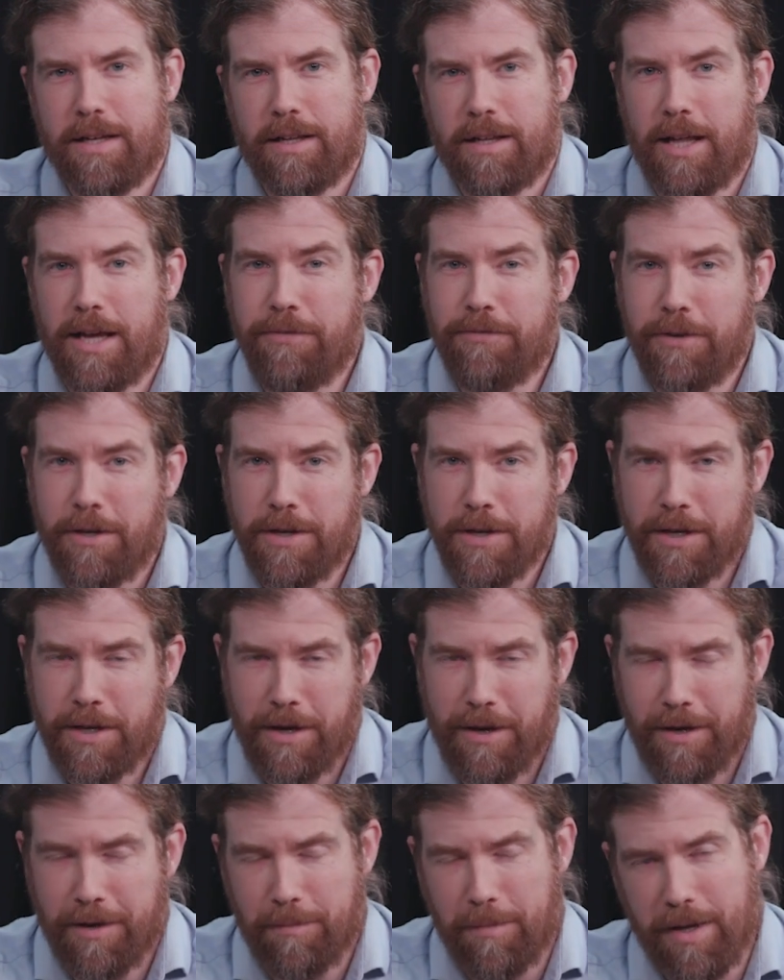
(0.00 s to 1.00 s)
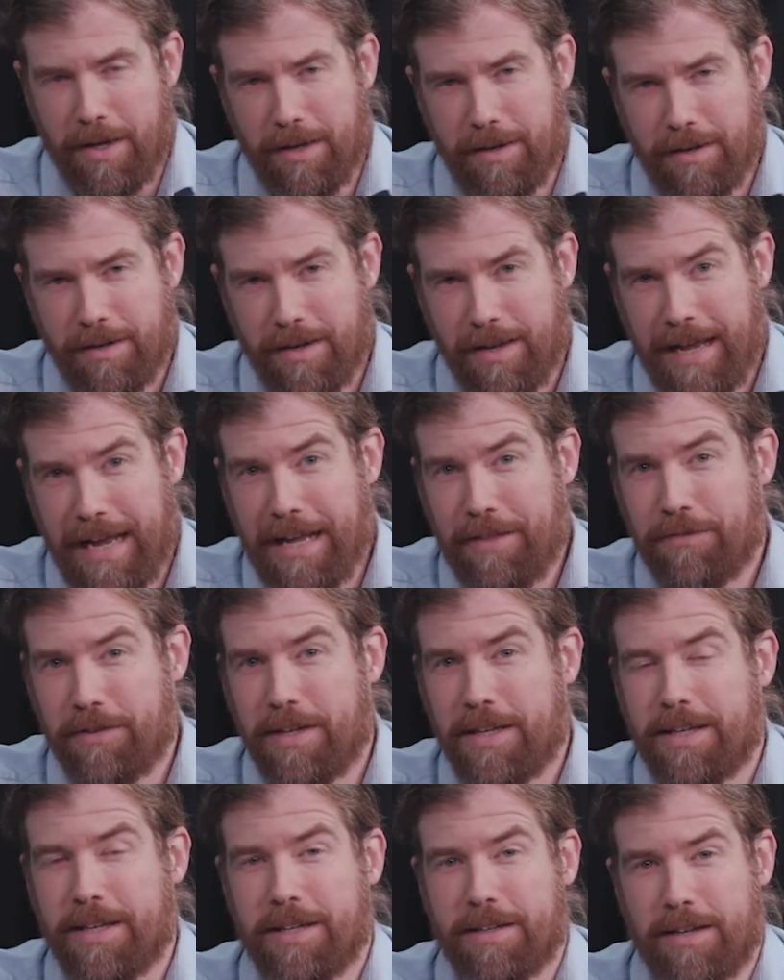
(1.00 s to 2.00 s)
Lifelong conman
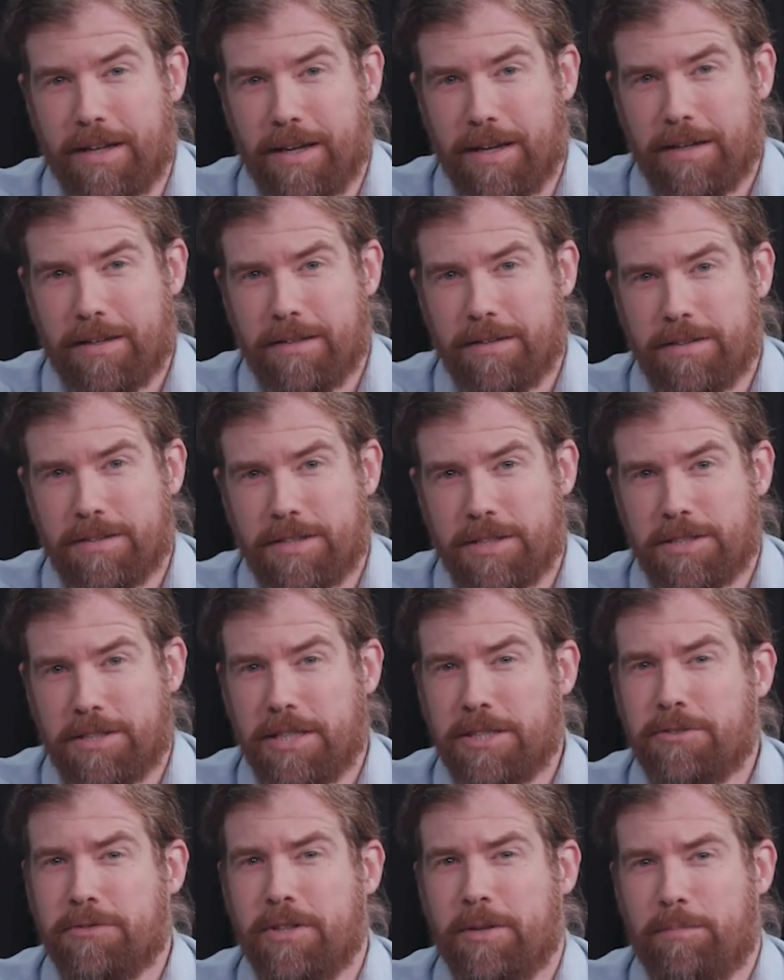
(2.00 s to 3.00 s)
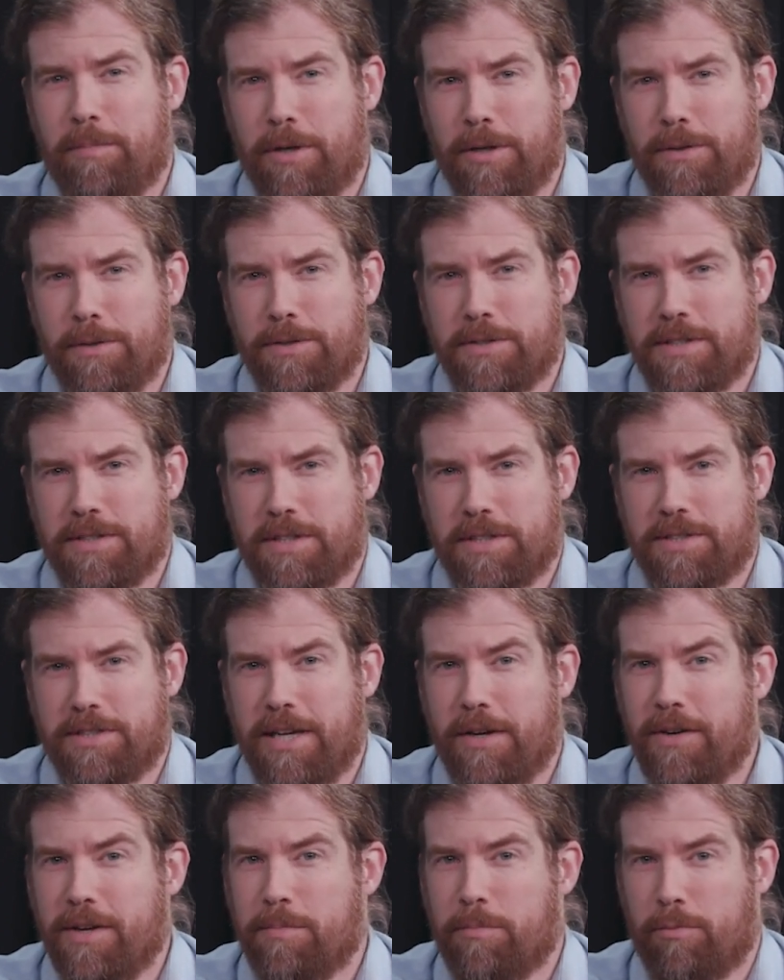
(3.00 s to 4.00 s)
Anthony Gignac successfully posed as a
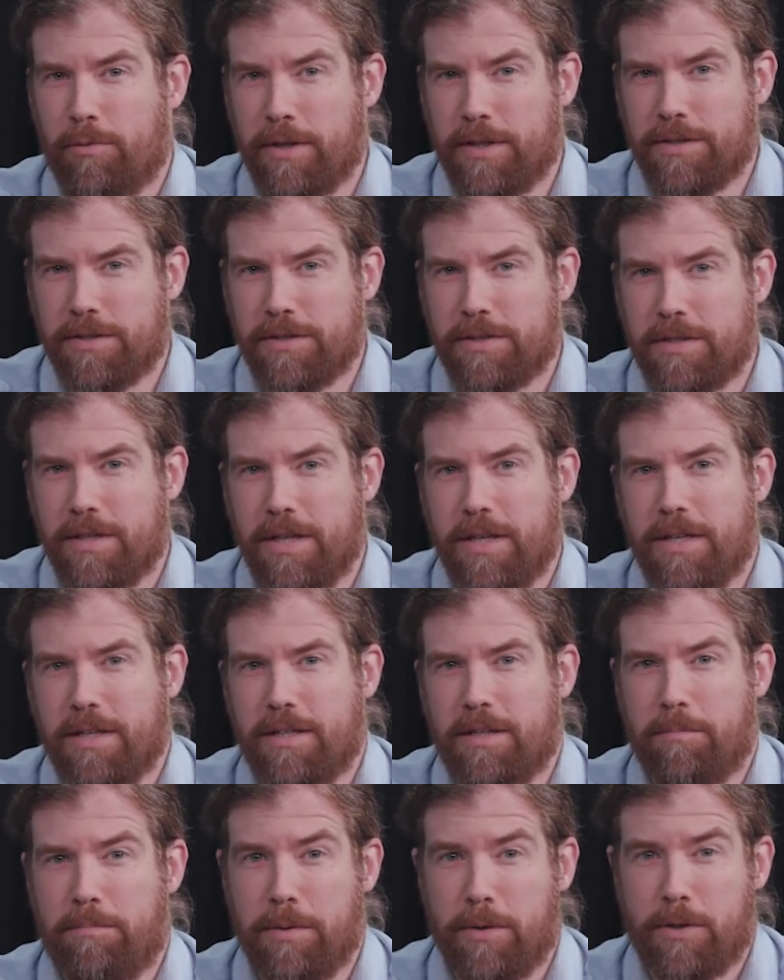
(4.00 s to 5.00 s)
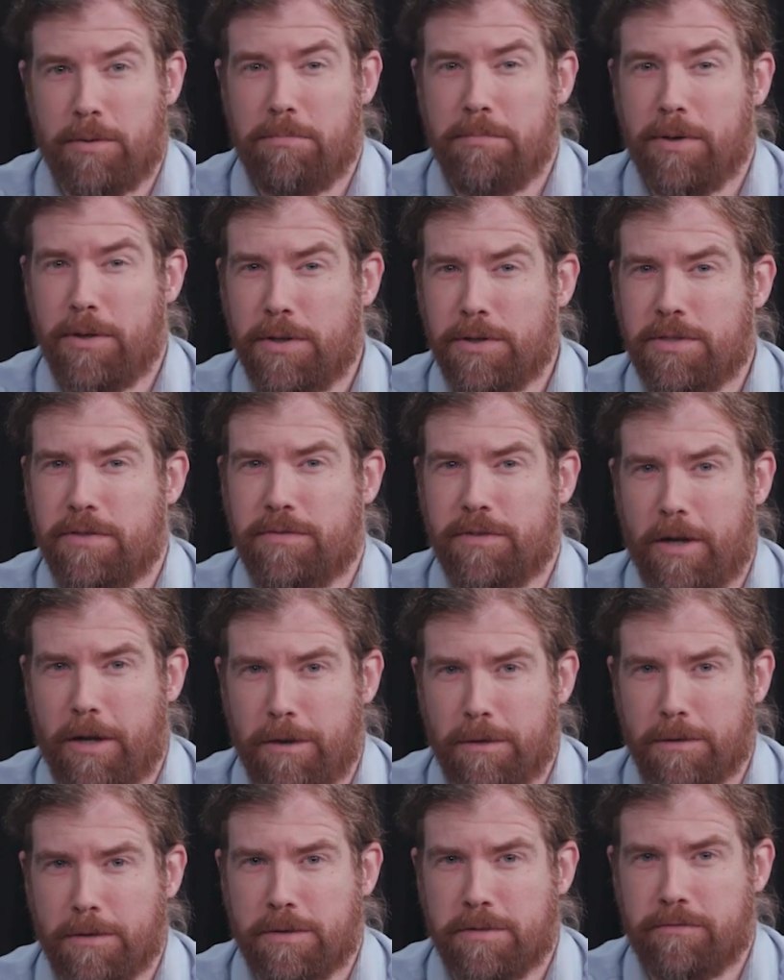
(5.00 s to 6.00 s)
Saudi prince to bilk millions of
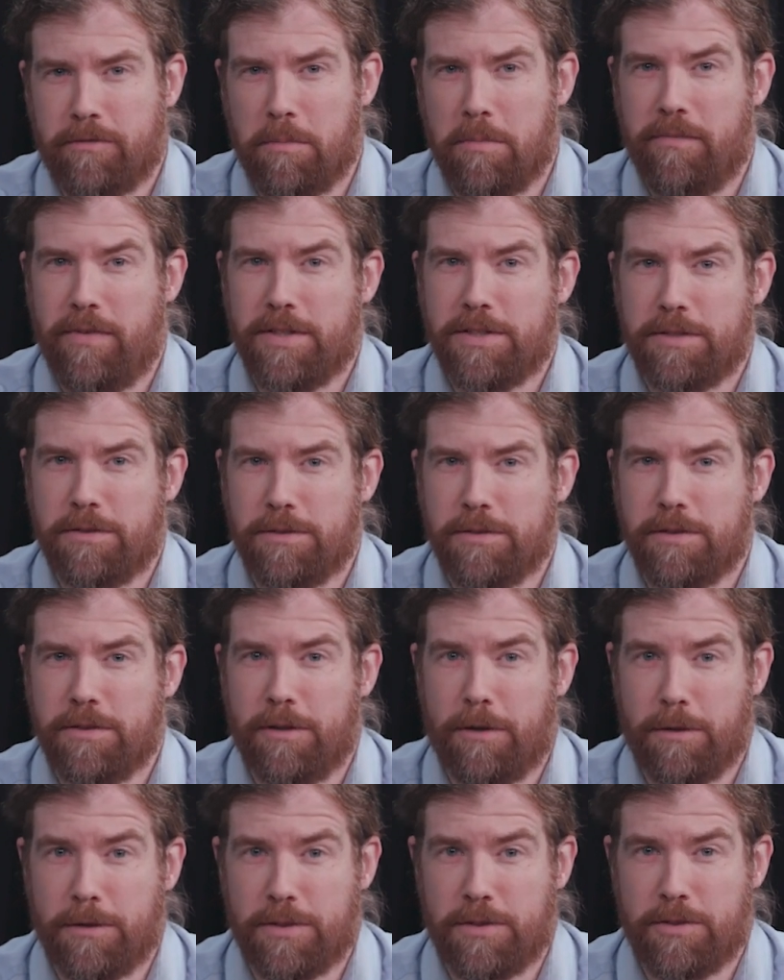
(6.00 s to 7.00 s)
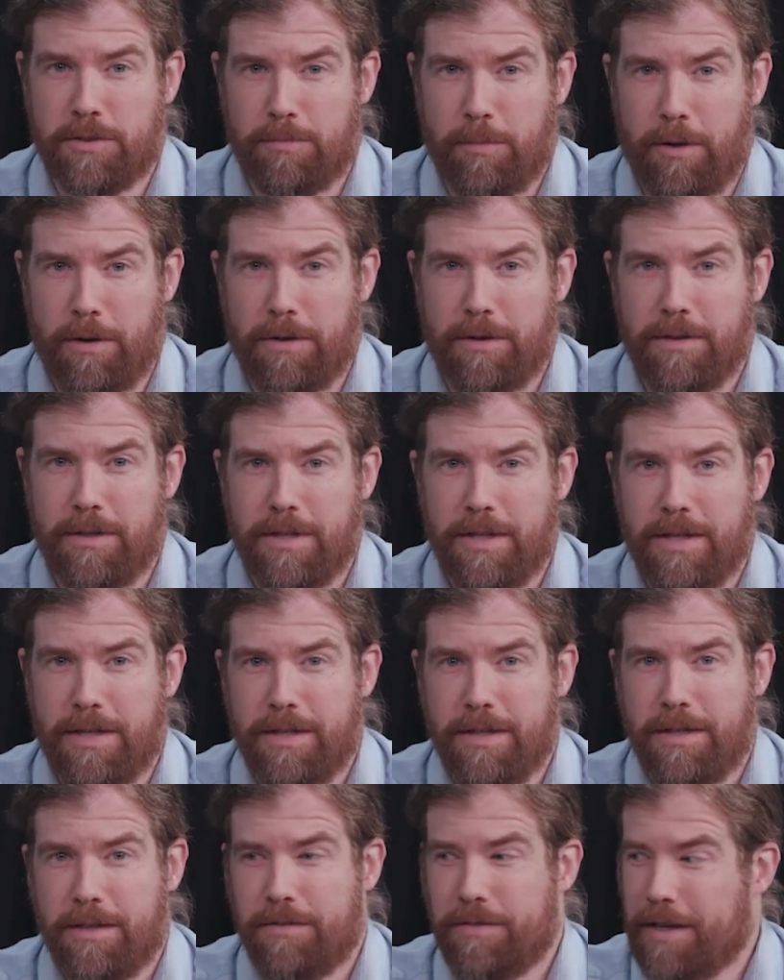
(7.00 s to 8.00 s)
dollars from investors large and small.
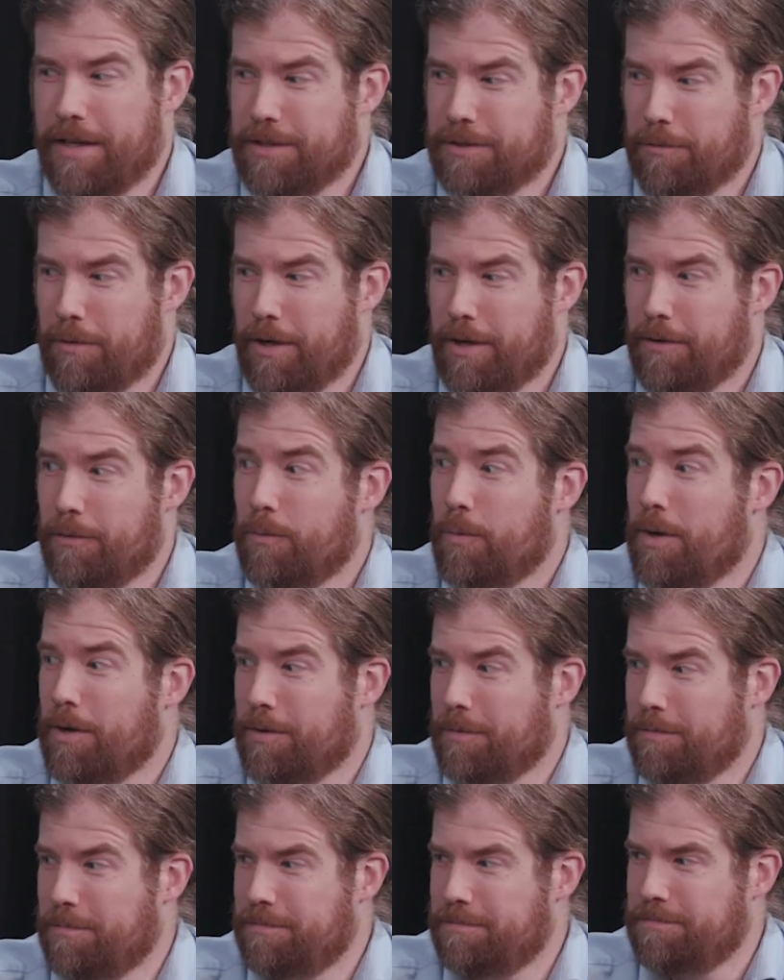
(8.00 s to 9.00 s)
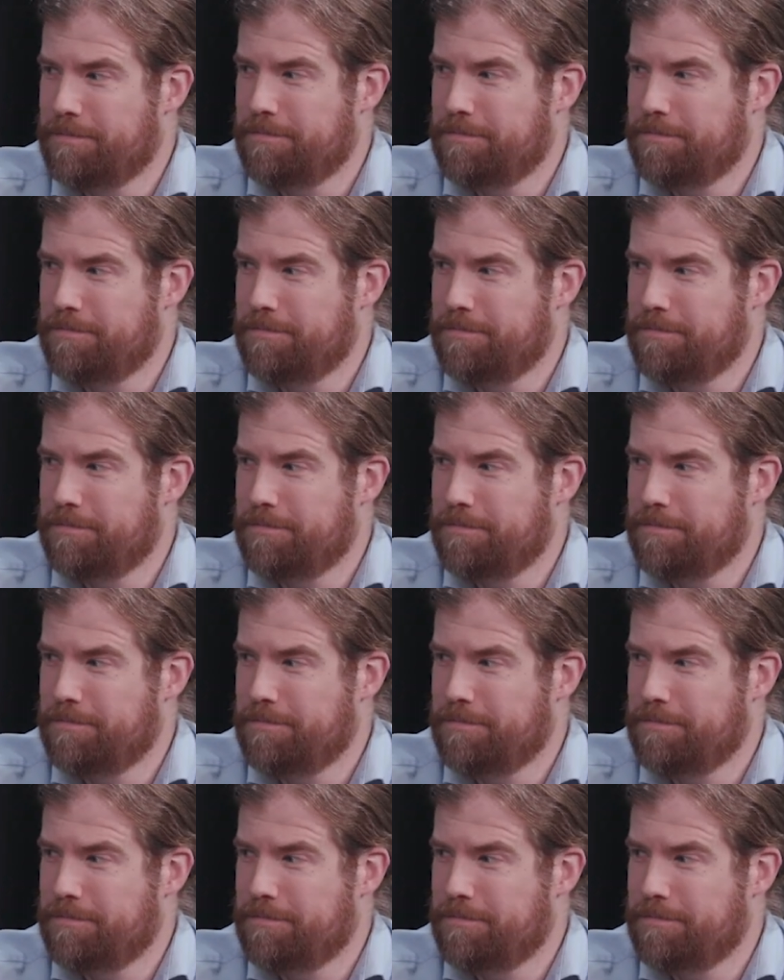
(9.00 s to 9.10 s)
Thanks, Ryan. Welcome.